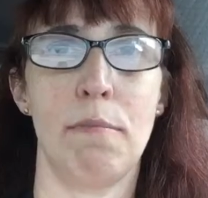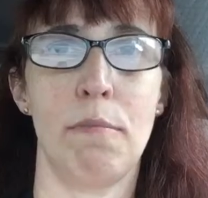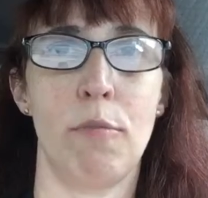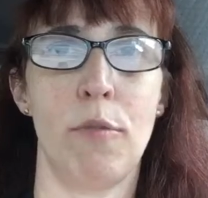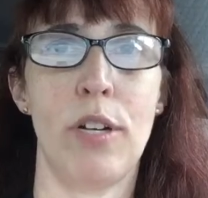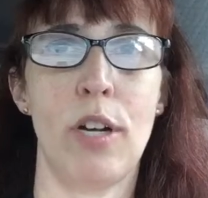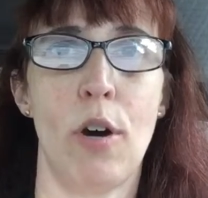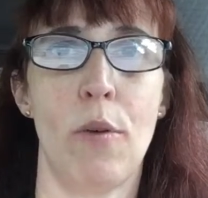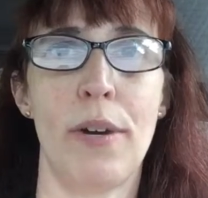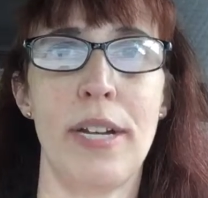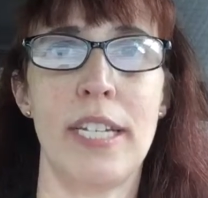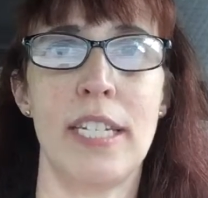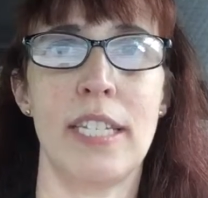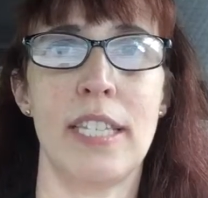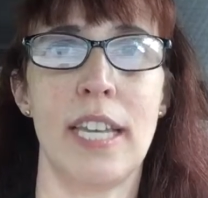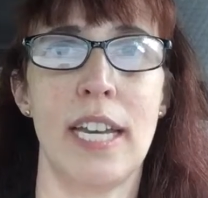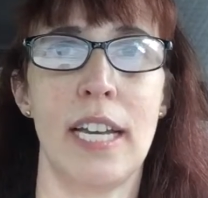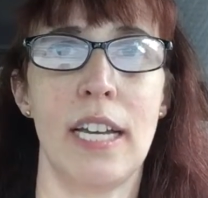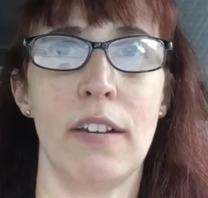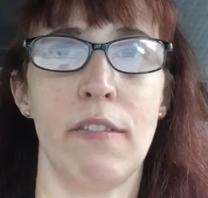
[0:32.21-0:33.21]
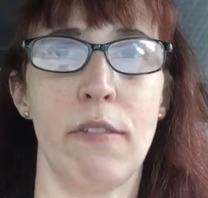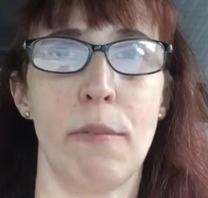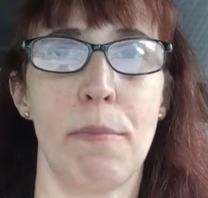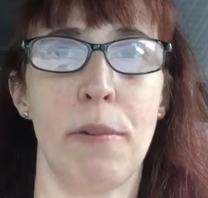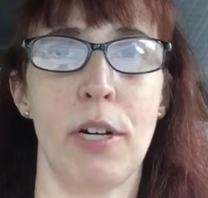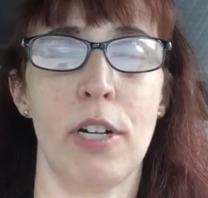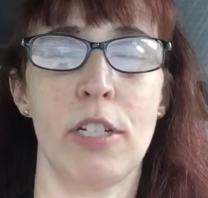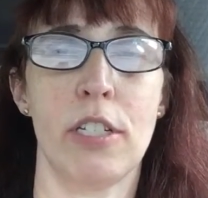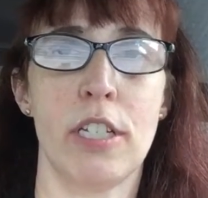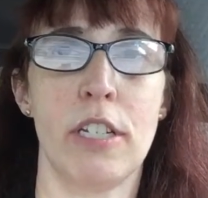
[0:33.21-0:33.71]
We always think of a
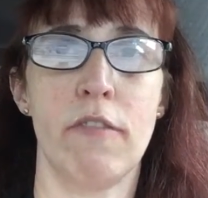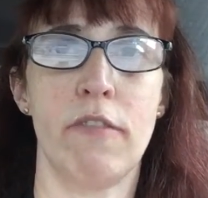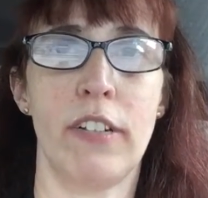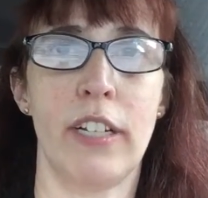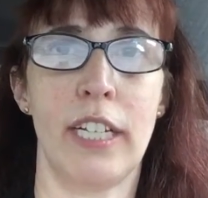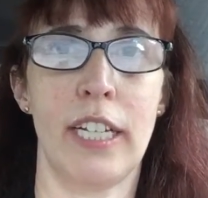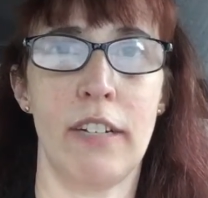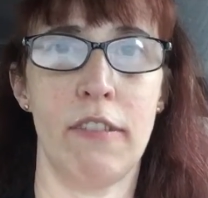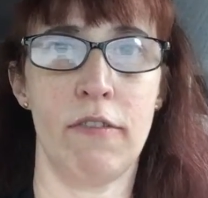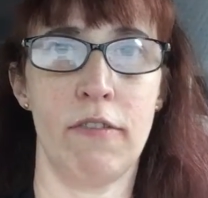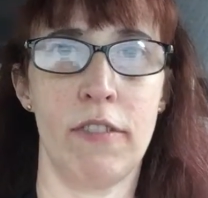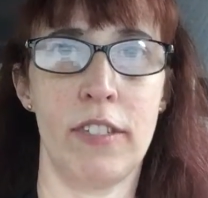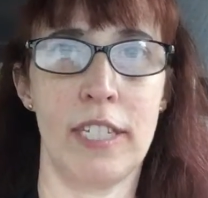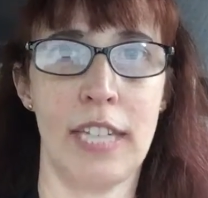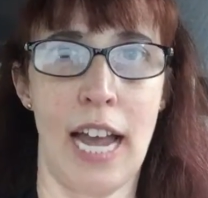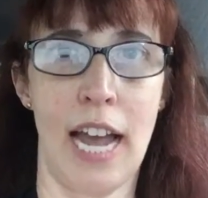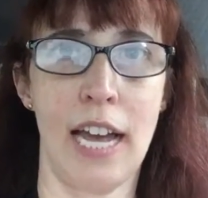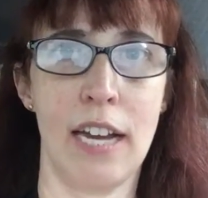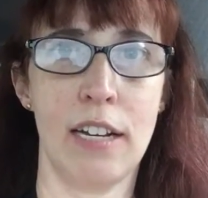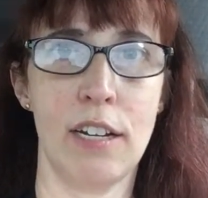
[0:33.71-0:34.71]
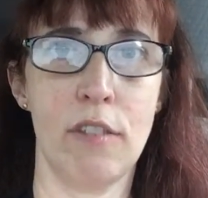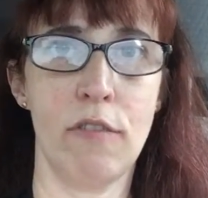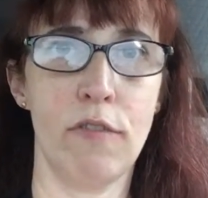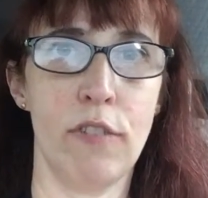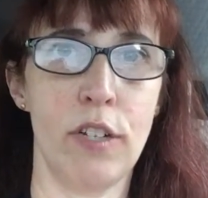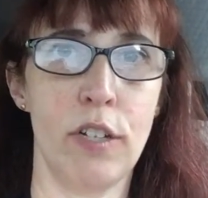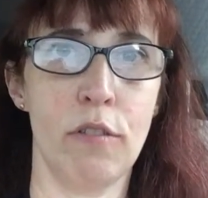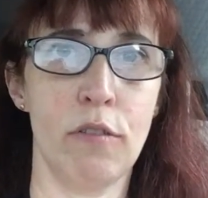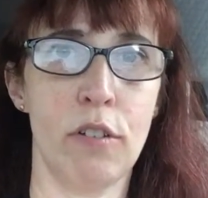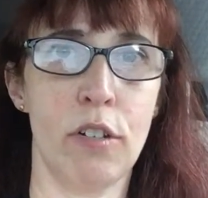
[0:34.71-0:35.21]
person feeling sad at a
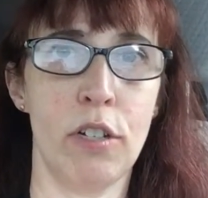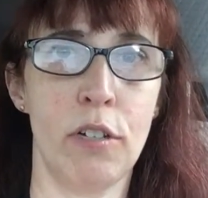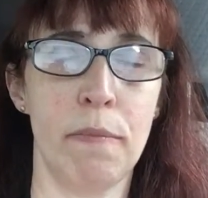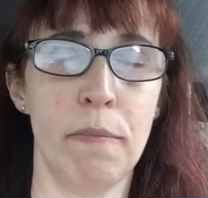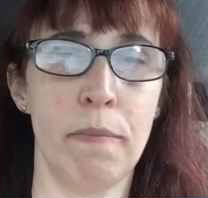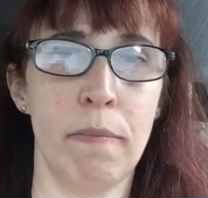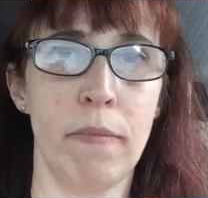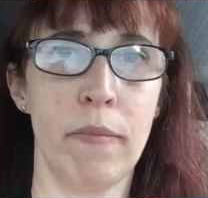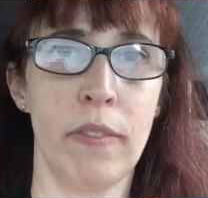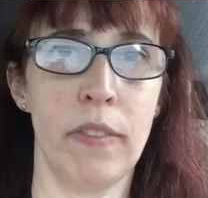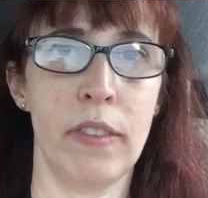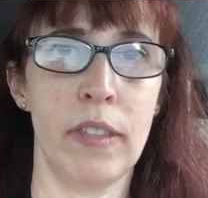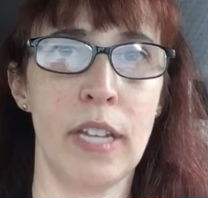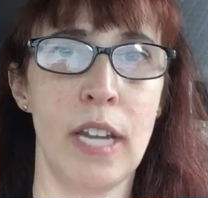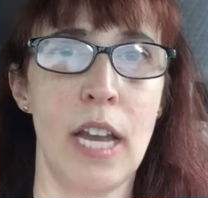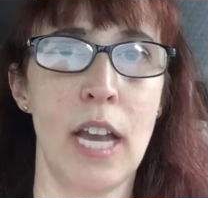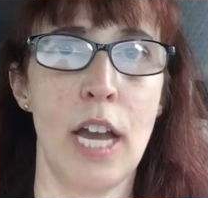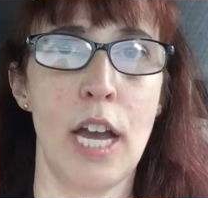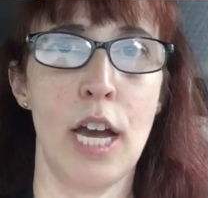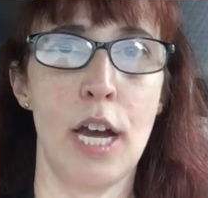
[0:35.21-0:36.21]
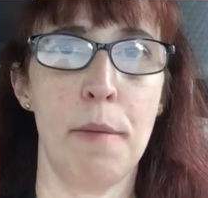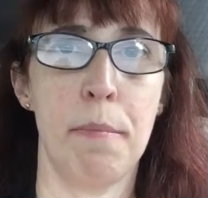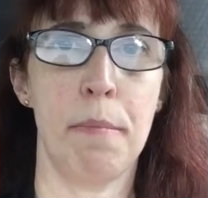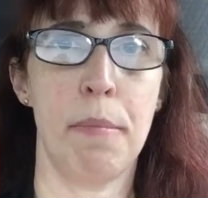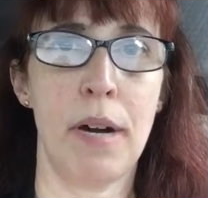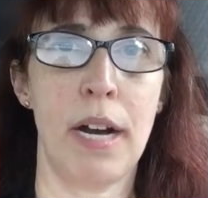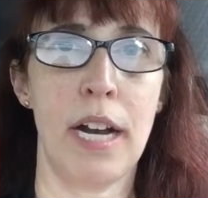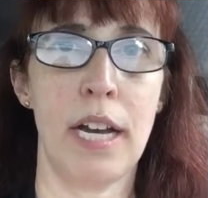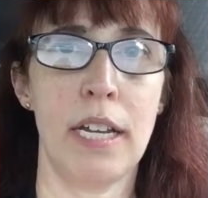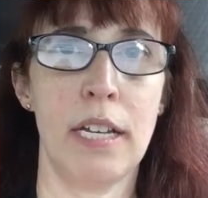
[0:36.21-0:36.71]
funeral,
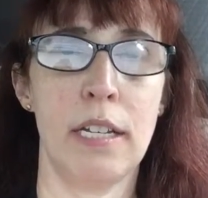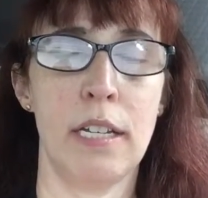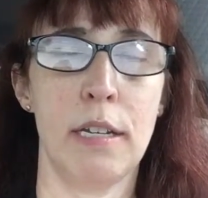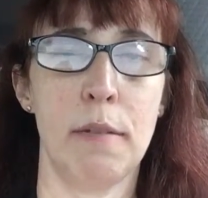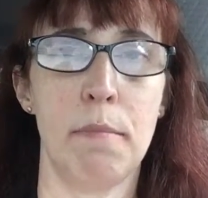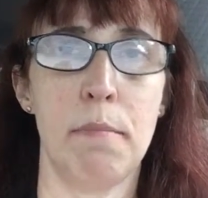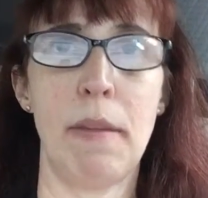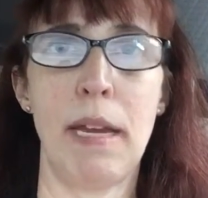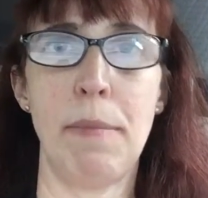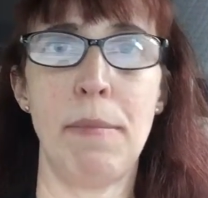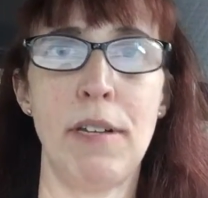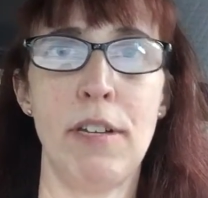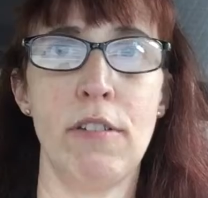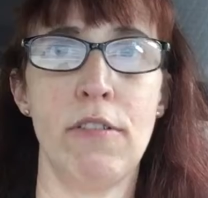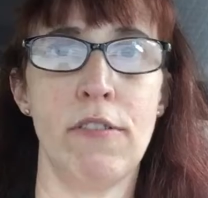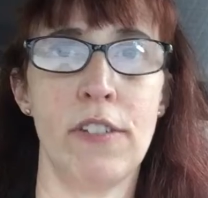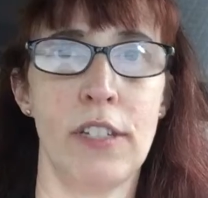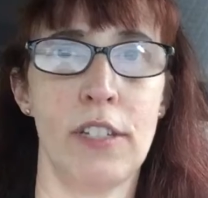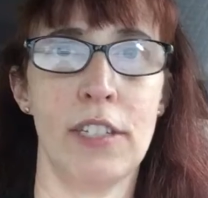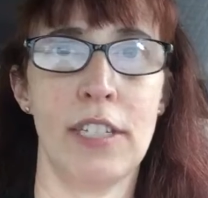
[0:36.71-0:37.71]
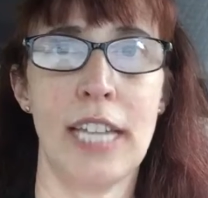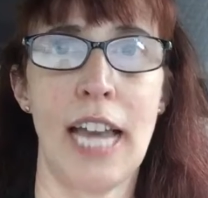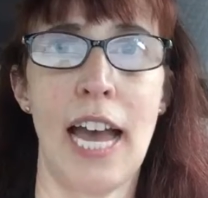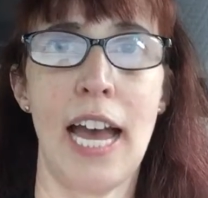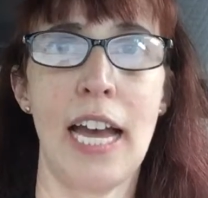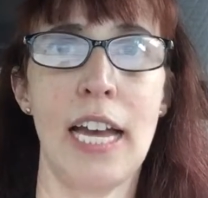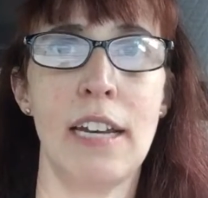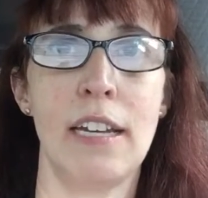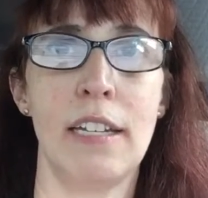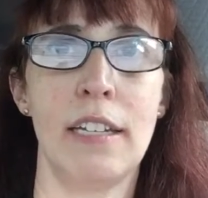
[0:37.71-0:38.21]
but maybe you feel
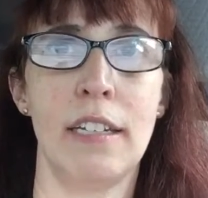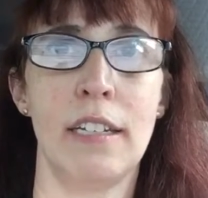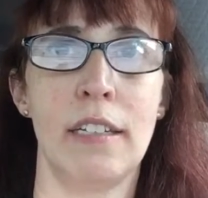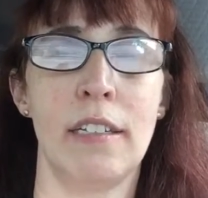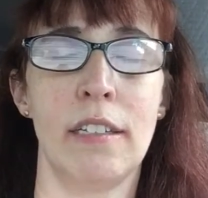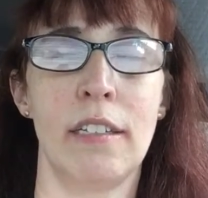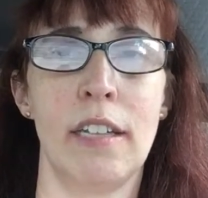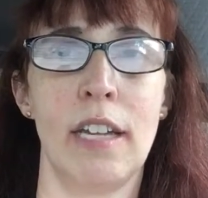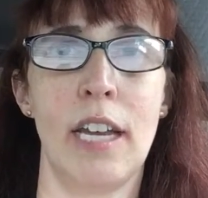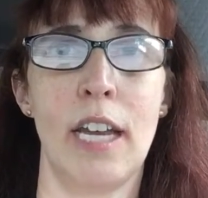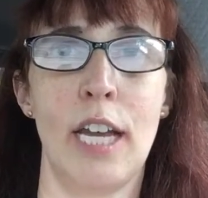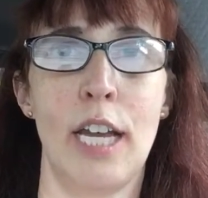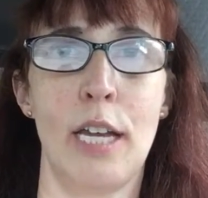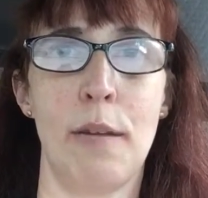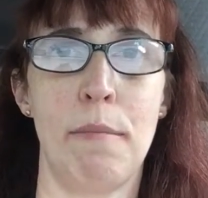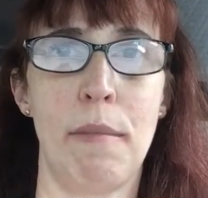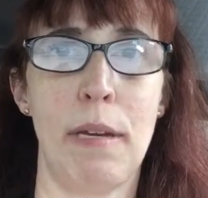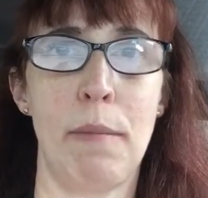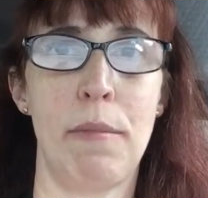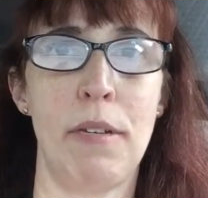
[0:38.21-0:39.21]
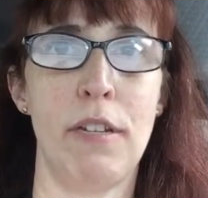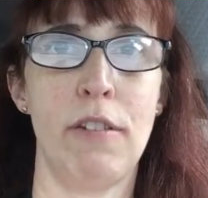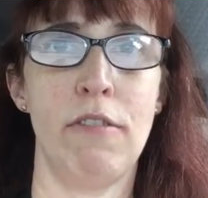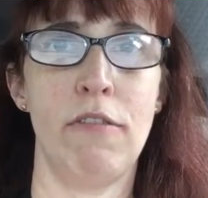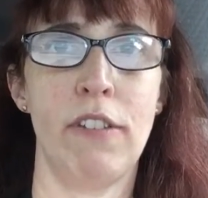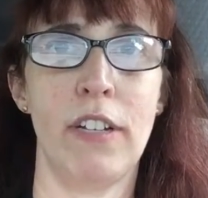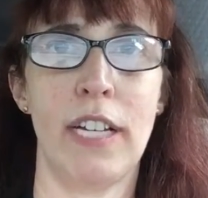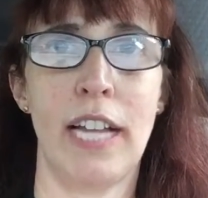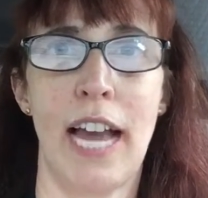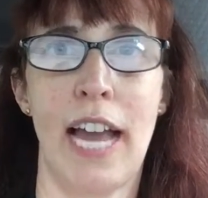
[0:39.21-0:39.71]
sad, maybe you
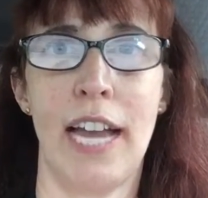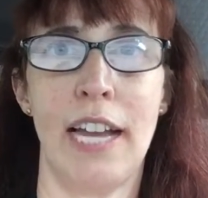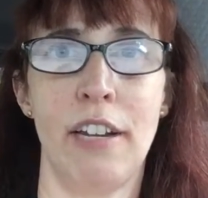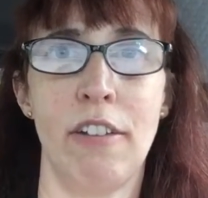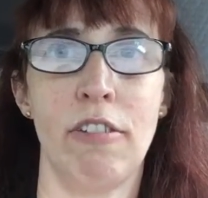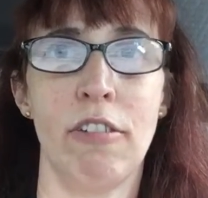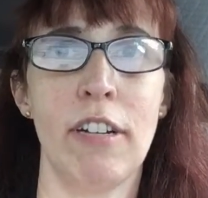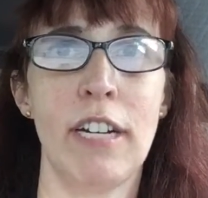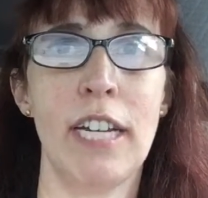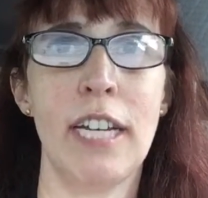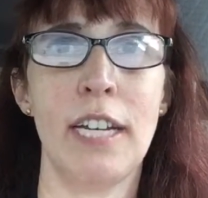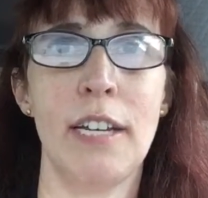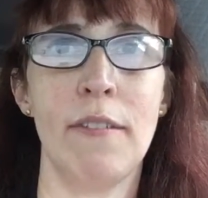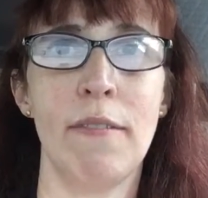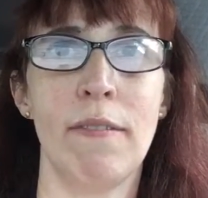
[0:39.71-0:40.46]
feel angry,